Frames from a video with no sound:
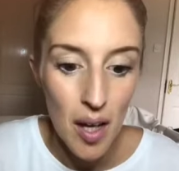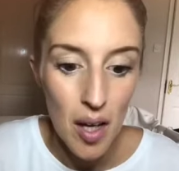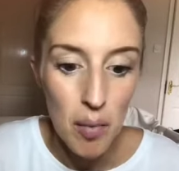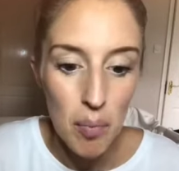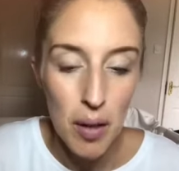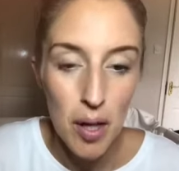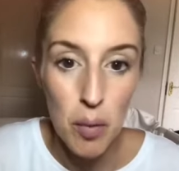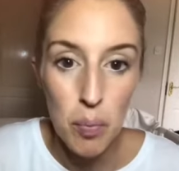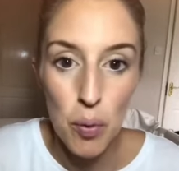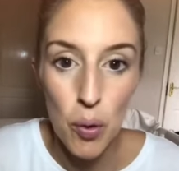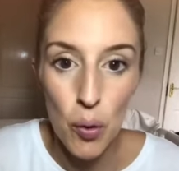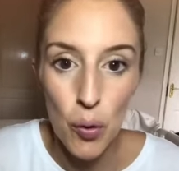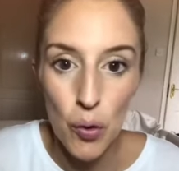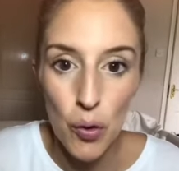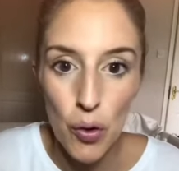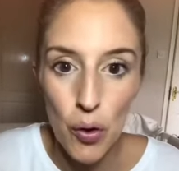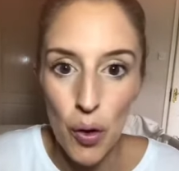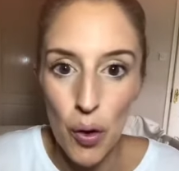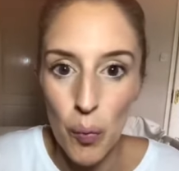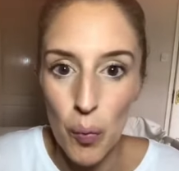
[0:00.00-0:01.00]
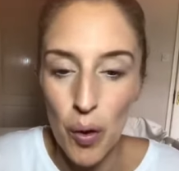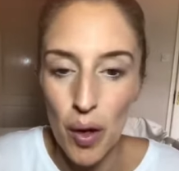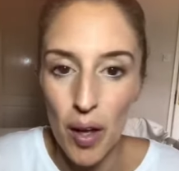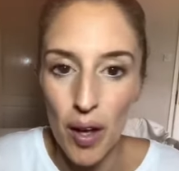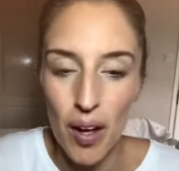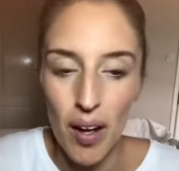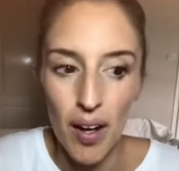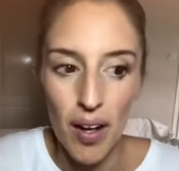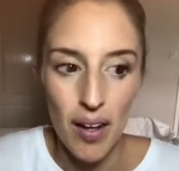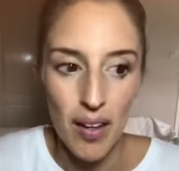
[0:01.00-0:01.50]
people that
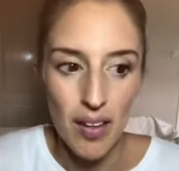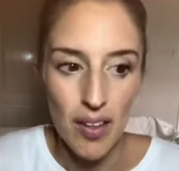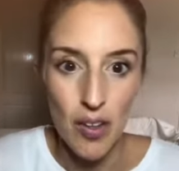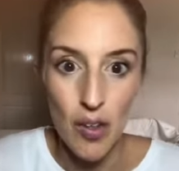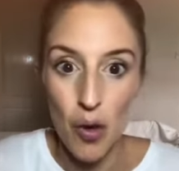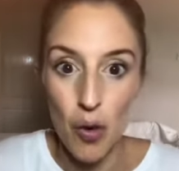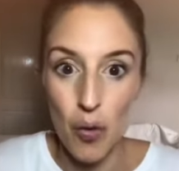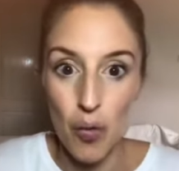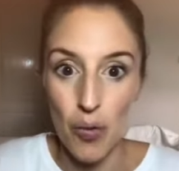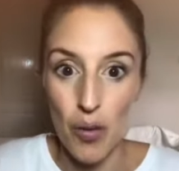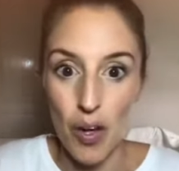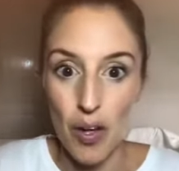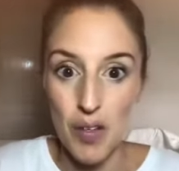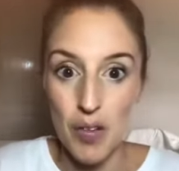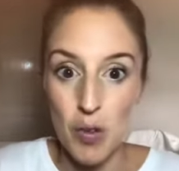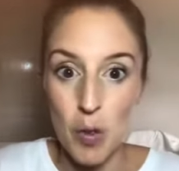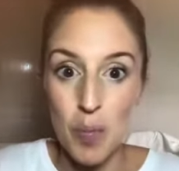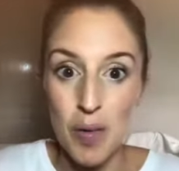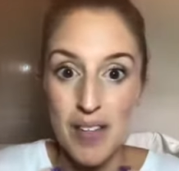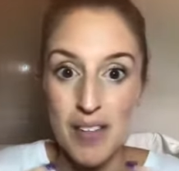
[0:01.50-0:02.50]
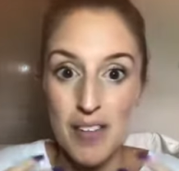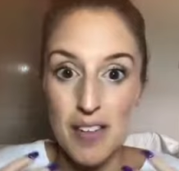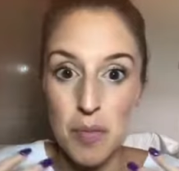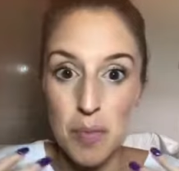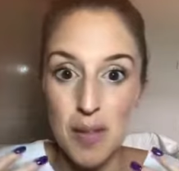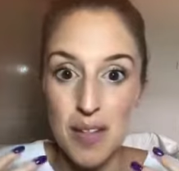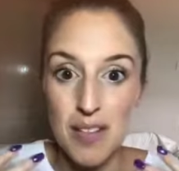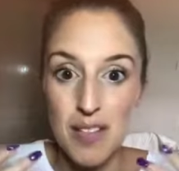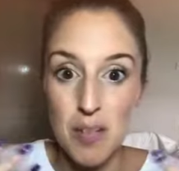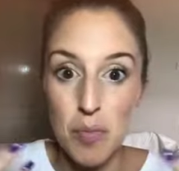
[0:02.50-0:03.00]
were, that had come into this
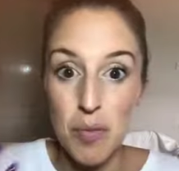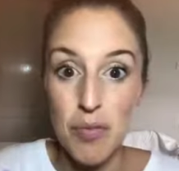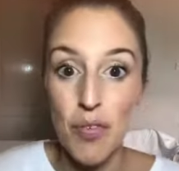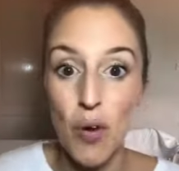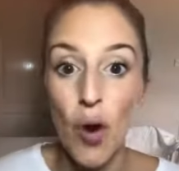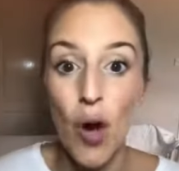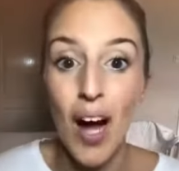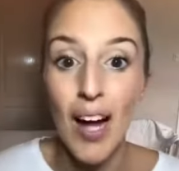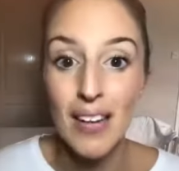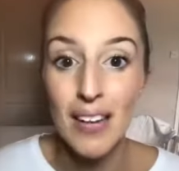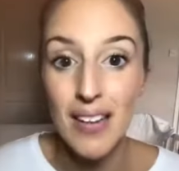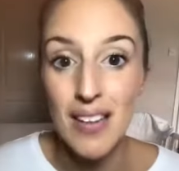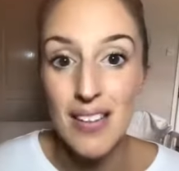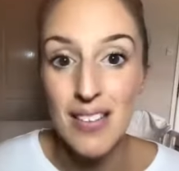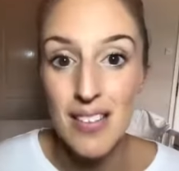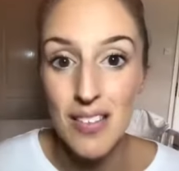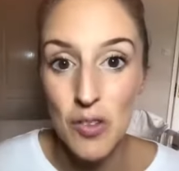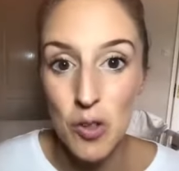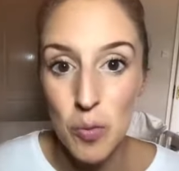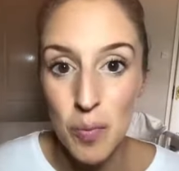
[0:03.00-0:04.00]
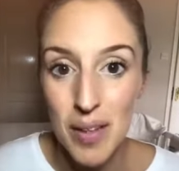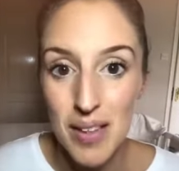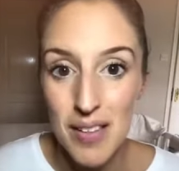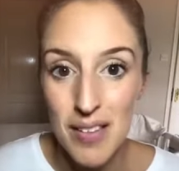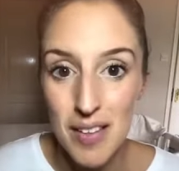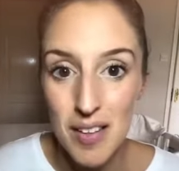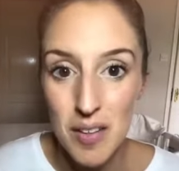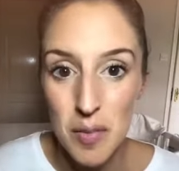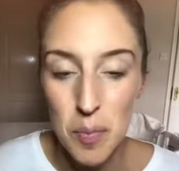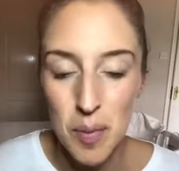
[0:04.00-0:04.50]
business before Alex had come
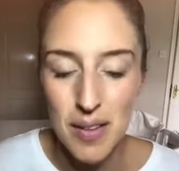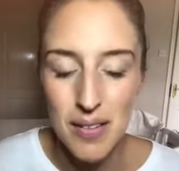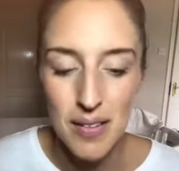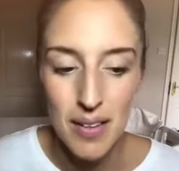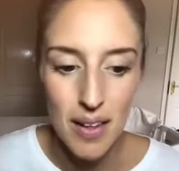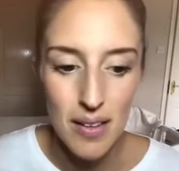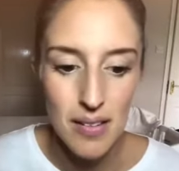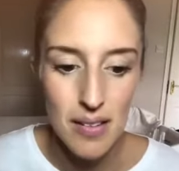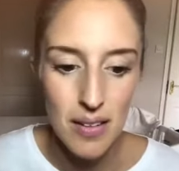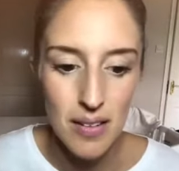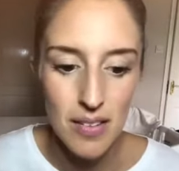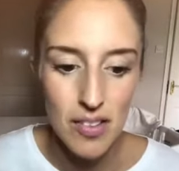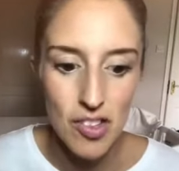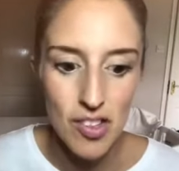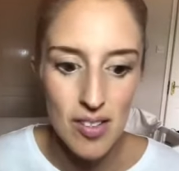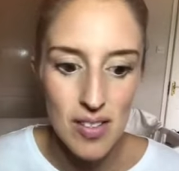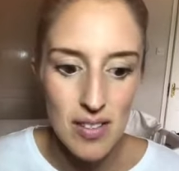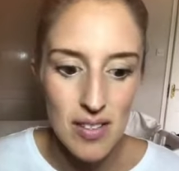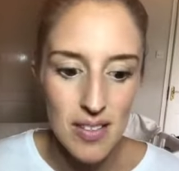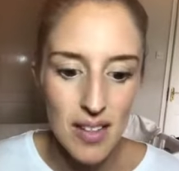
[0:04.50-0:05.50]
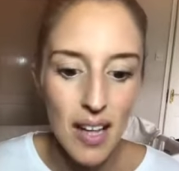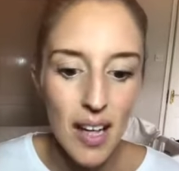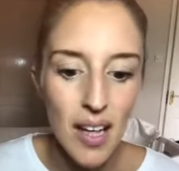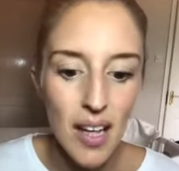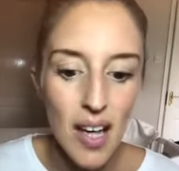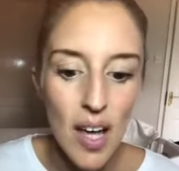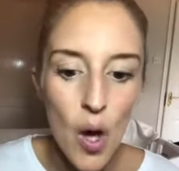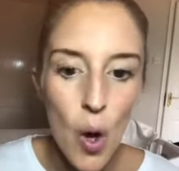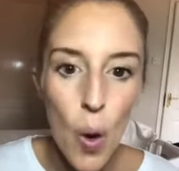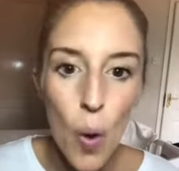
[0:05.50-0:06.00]
into this business, and just to
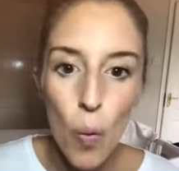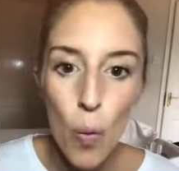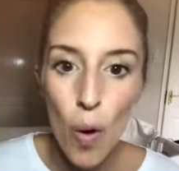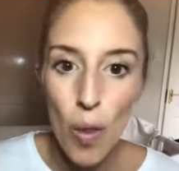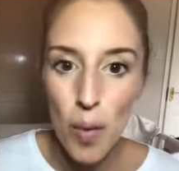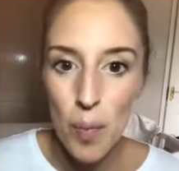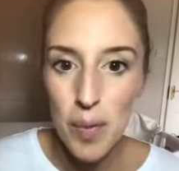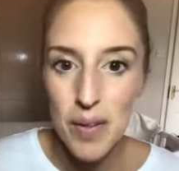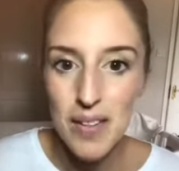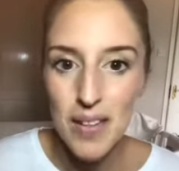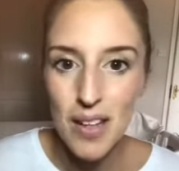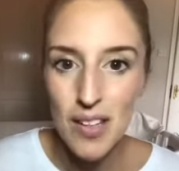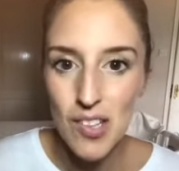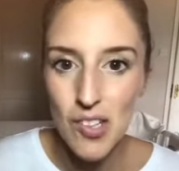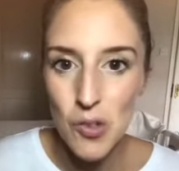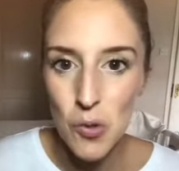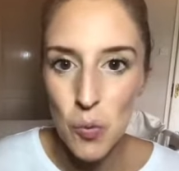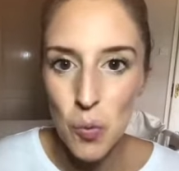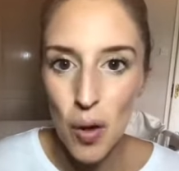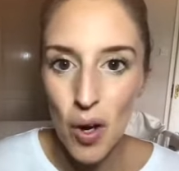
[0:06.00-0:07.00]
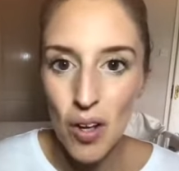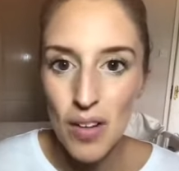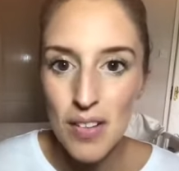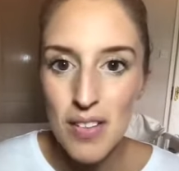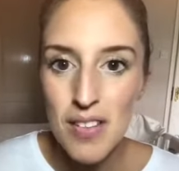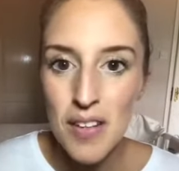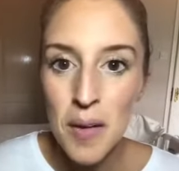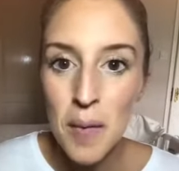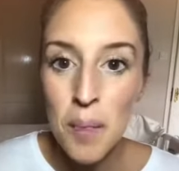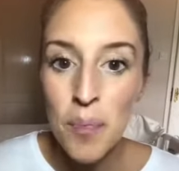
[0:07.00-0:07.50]
see what the potential was.